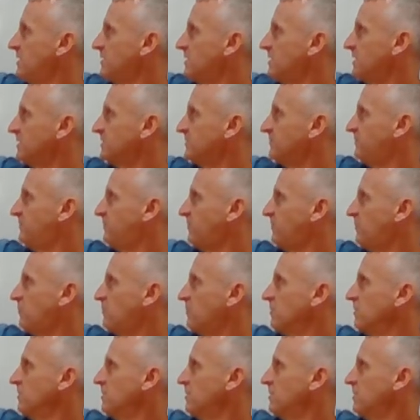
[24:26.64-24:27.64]
That's
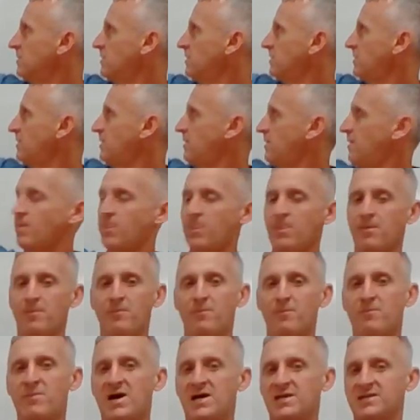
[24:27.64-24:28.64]
4
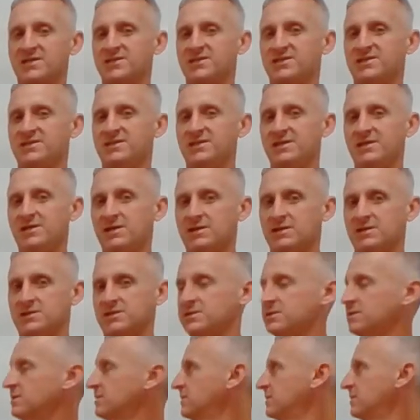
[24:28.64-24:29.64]
minus
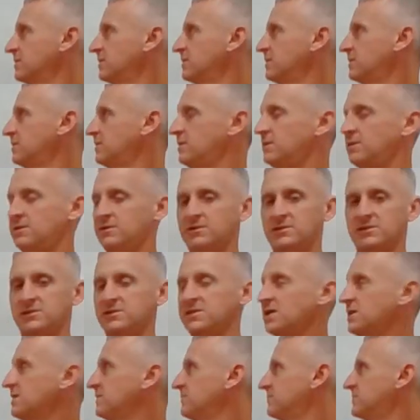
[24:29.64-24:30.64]
6. It's
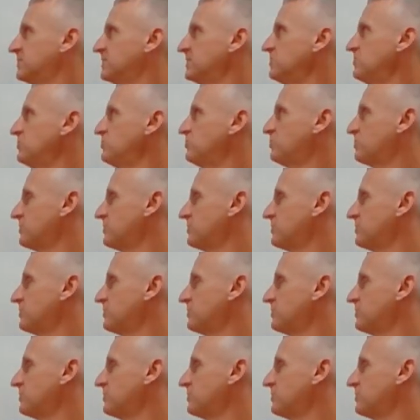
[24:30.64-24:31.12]
negative 2